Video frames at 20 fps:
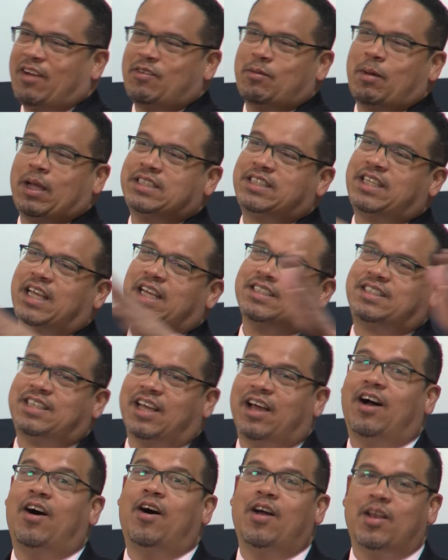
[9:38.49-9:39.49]
Everybody says
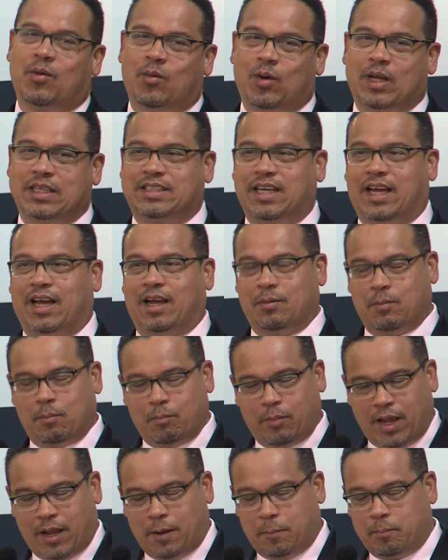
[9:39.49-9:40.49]
all at one time.
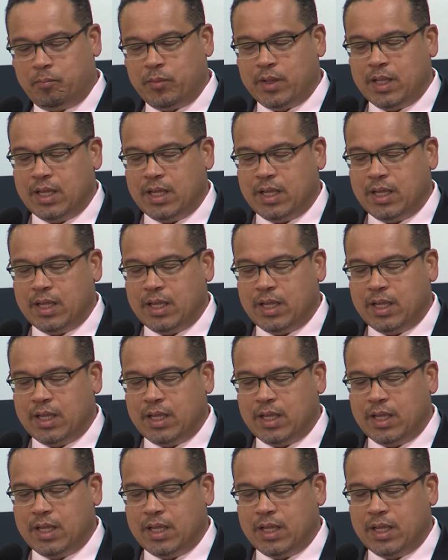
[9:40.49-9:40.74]
Bam.